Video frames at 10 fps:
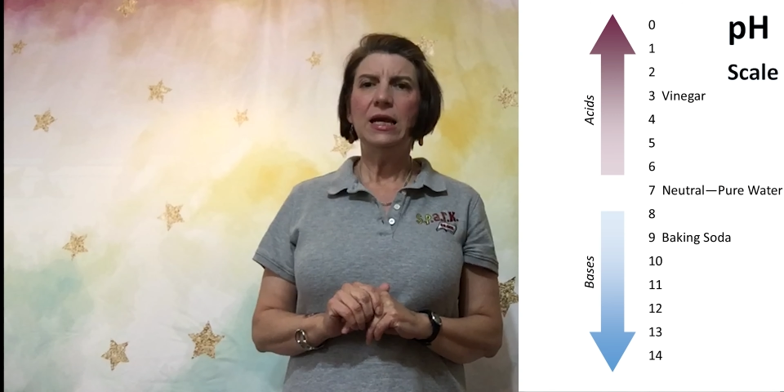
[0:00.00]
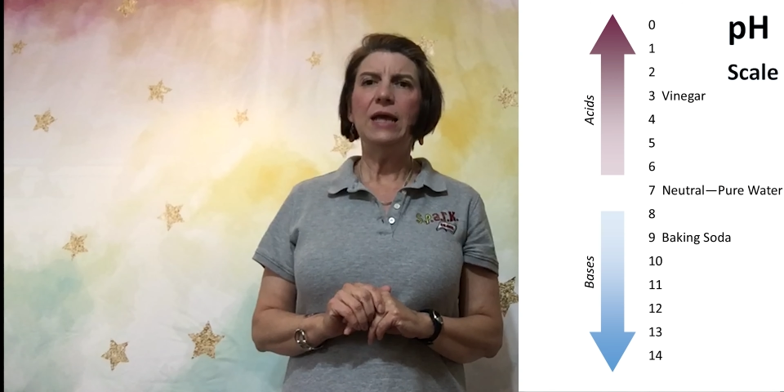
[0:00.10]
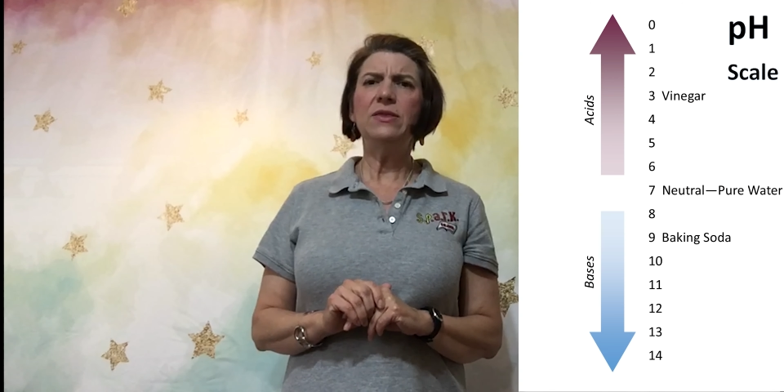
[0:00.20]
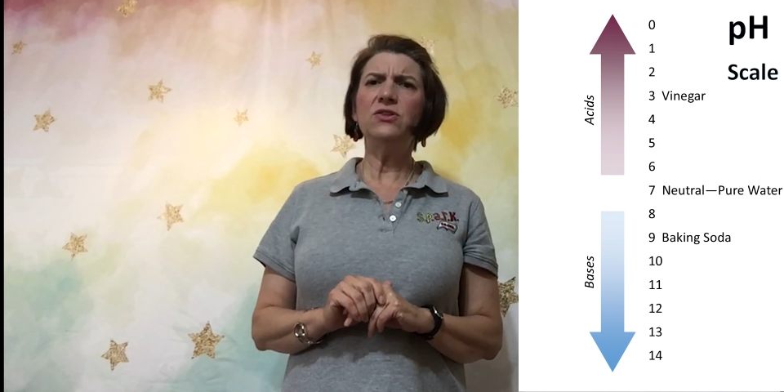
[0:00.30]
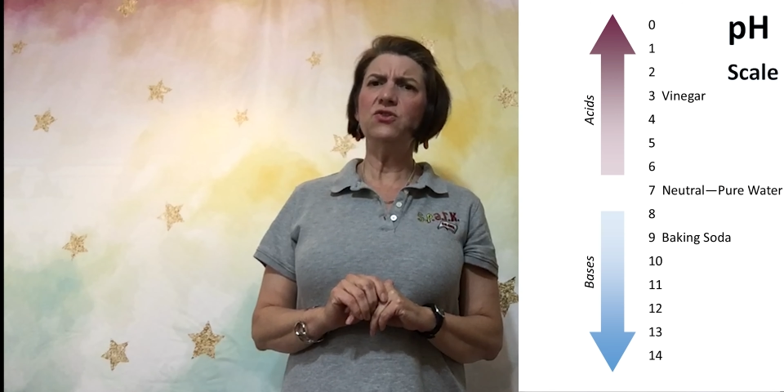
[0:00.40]

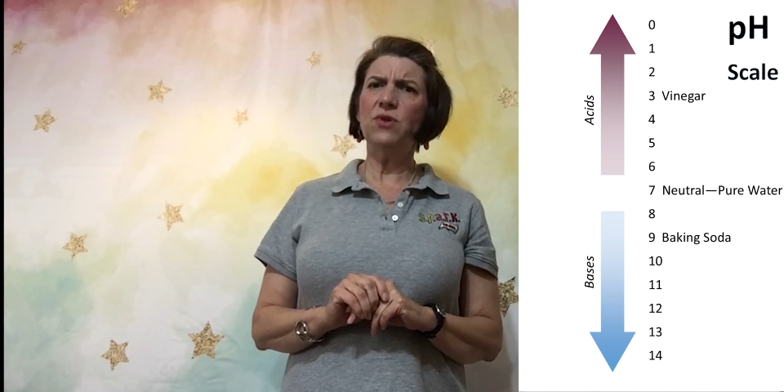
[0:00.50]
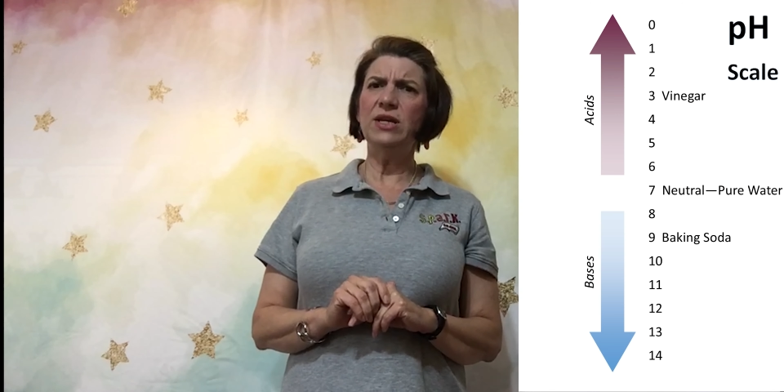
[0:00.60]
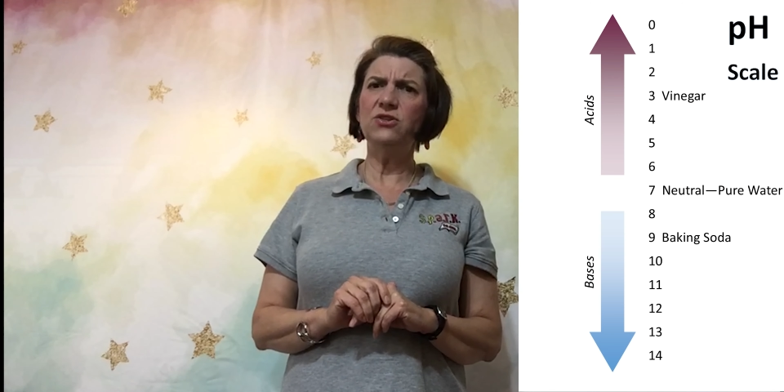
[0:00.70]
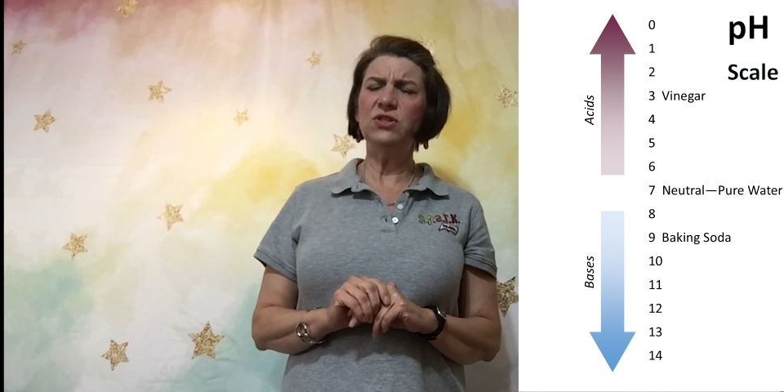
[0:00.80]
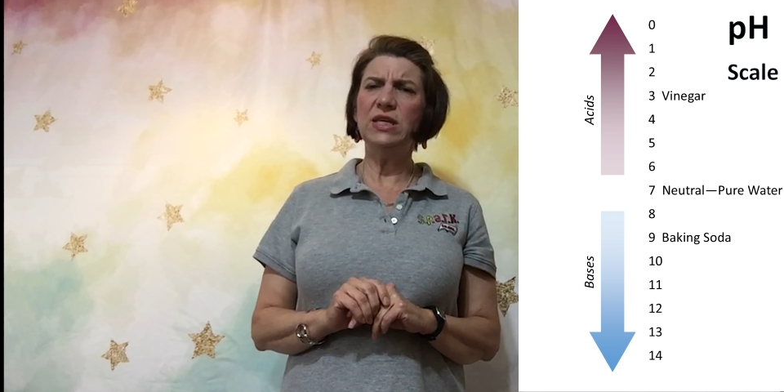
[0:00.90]
and the
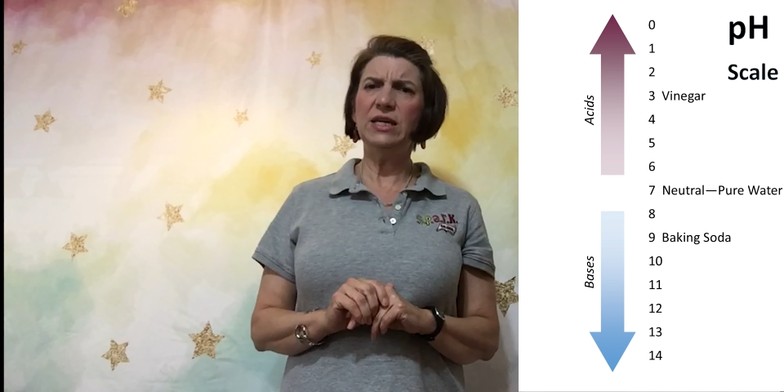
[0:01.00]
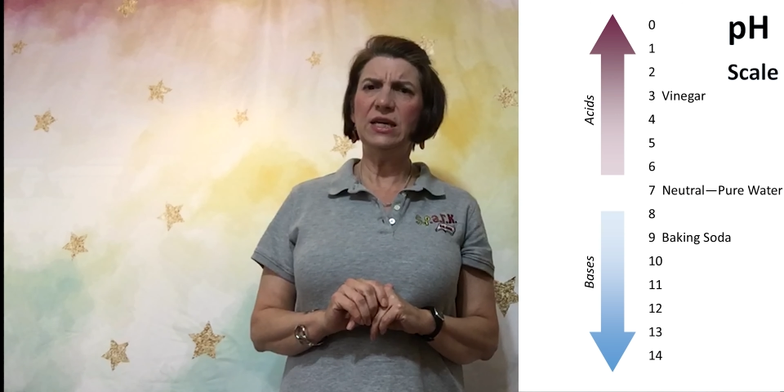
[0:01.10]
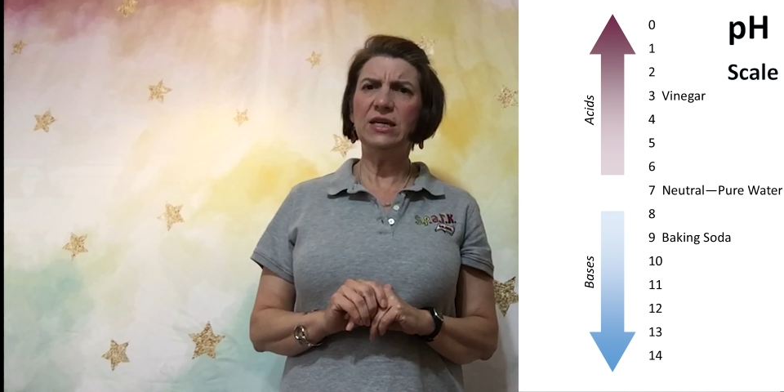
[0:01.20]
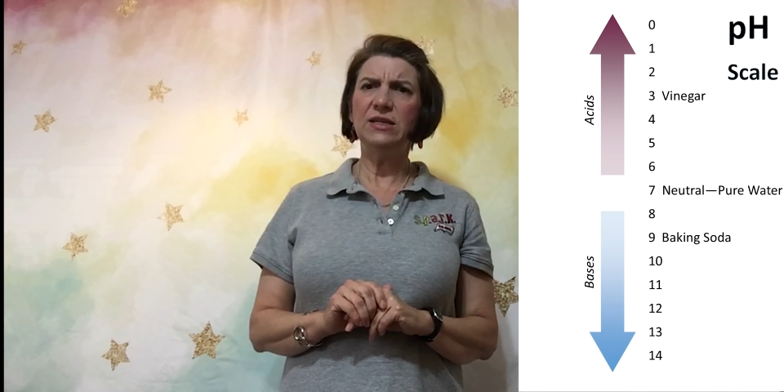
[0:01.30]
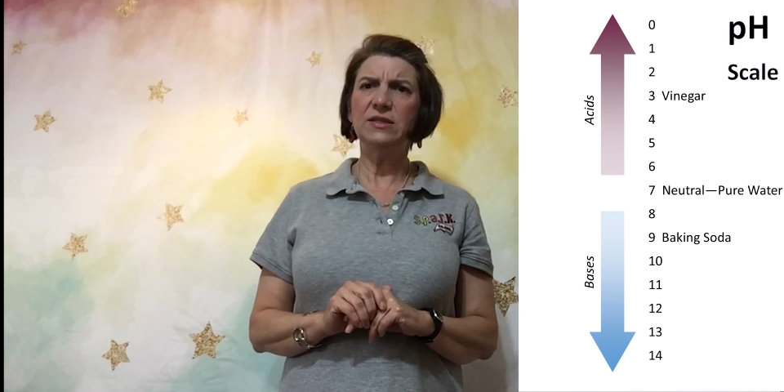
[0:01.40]
strange thing
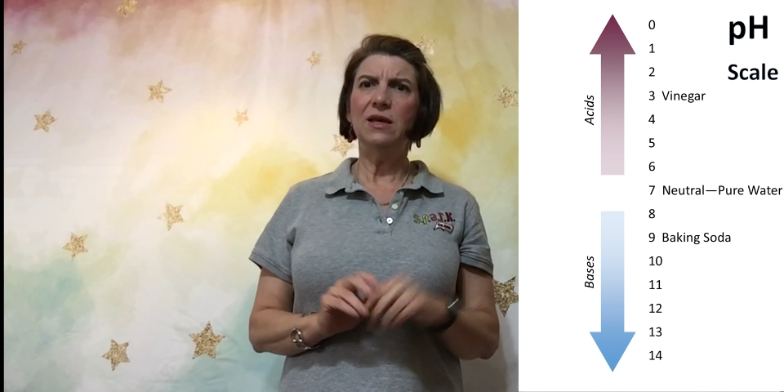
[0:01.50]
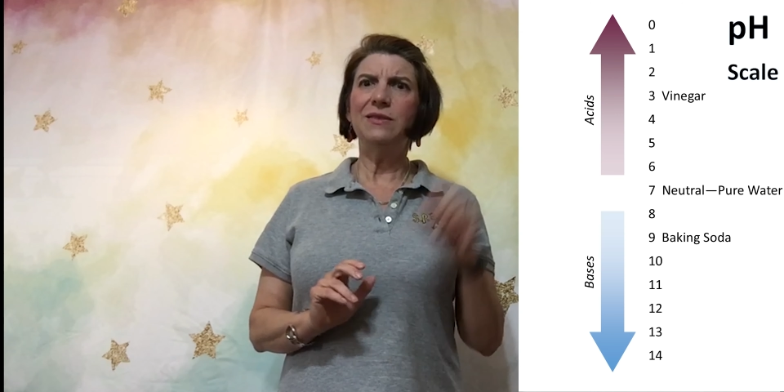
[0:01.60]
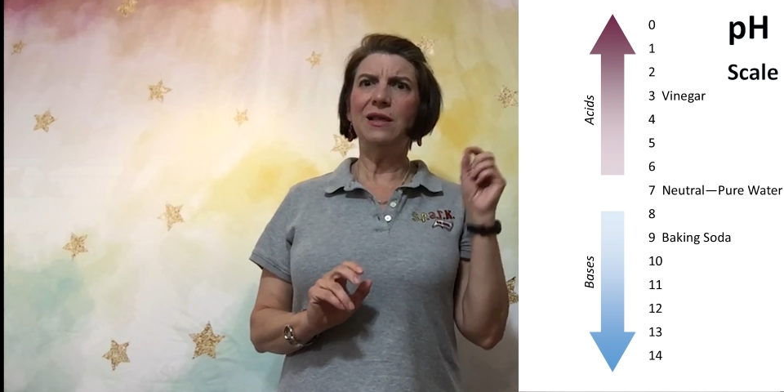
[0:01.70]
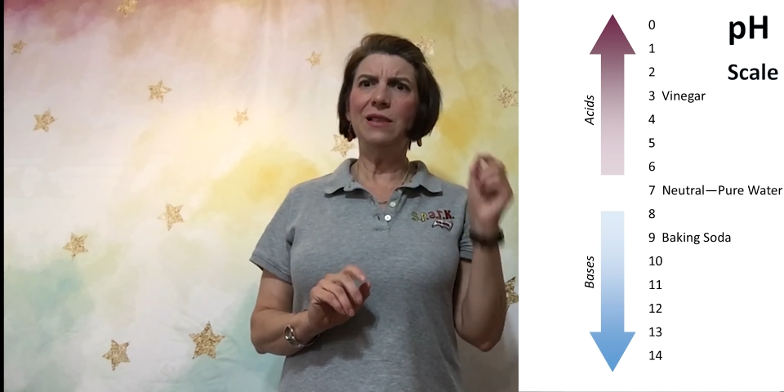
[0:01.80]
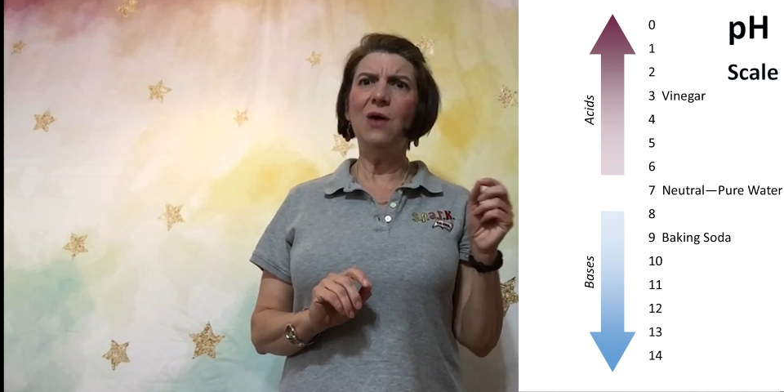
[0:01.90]
is
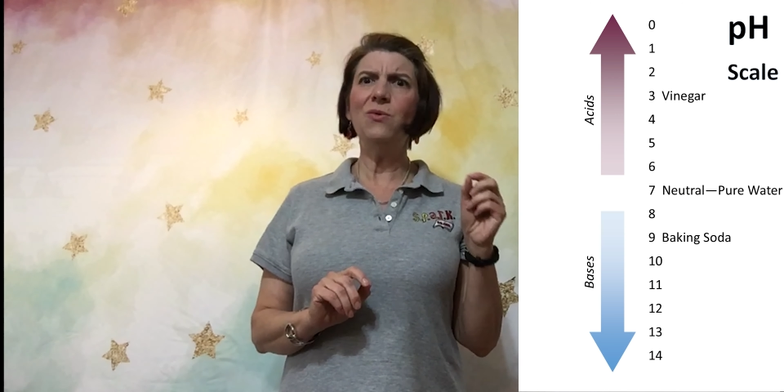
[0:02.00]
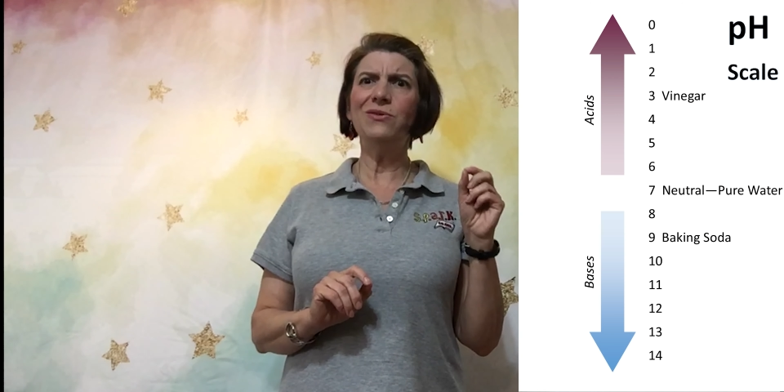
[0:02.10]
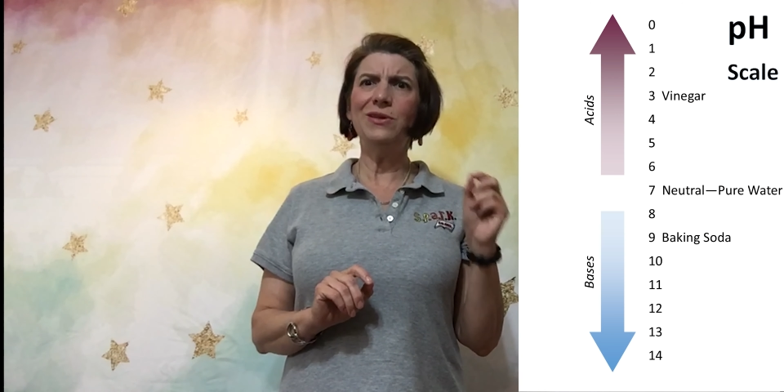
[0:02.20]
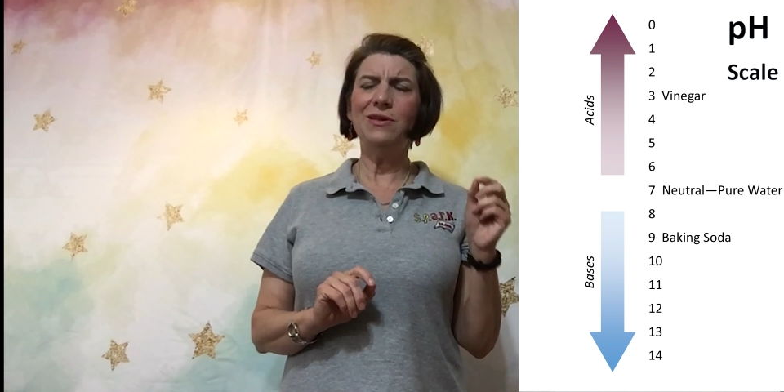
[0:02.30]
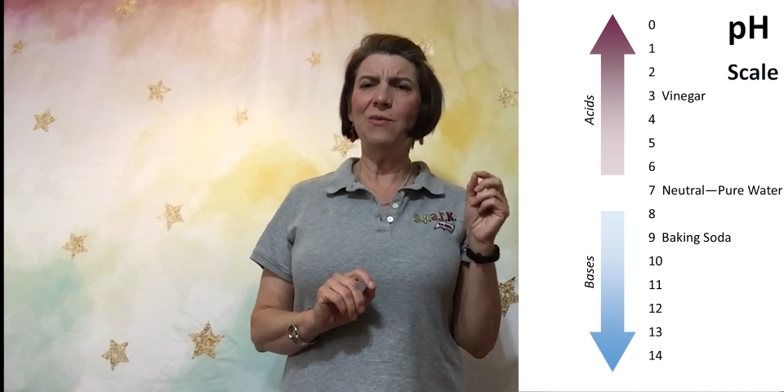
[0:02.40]
the
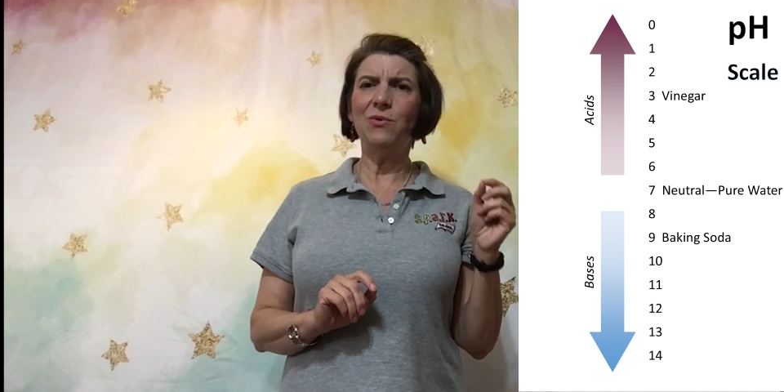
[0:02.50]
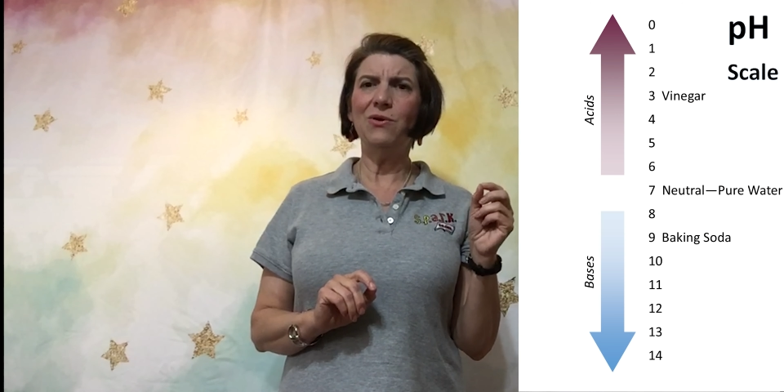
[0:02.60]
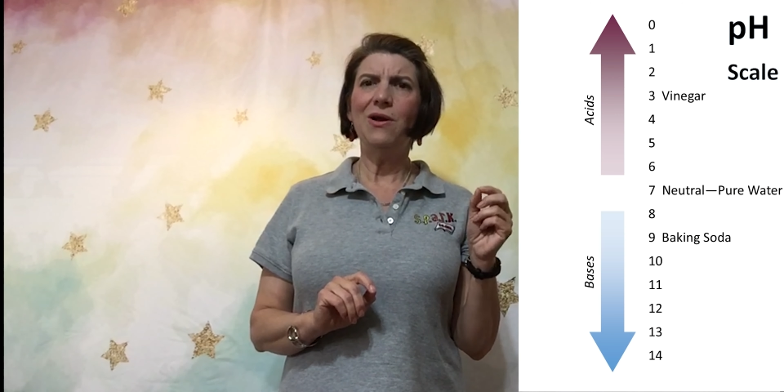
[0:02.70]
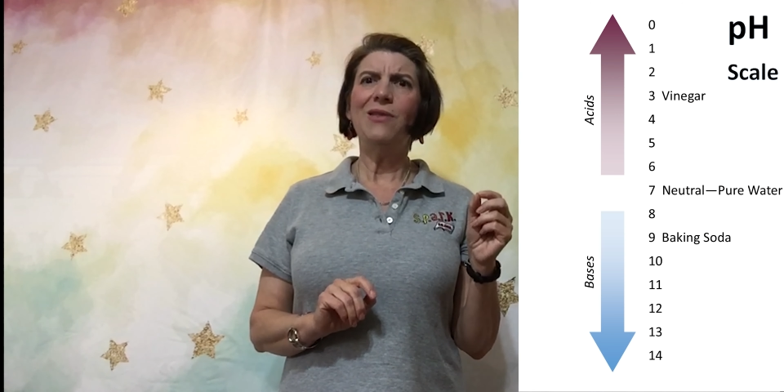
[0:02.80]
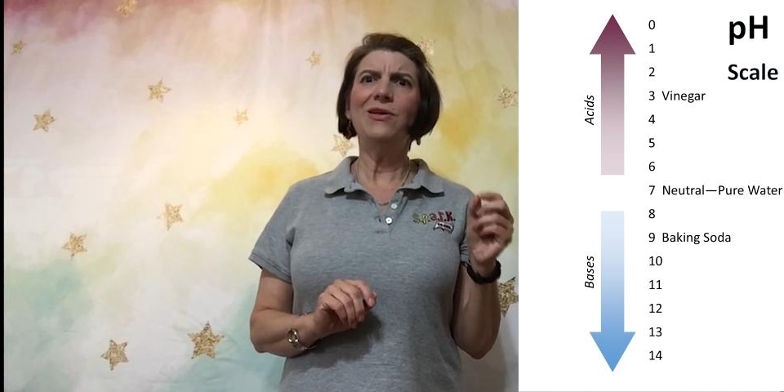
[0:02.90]
lower the number,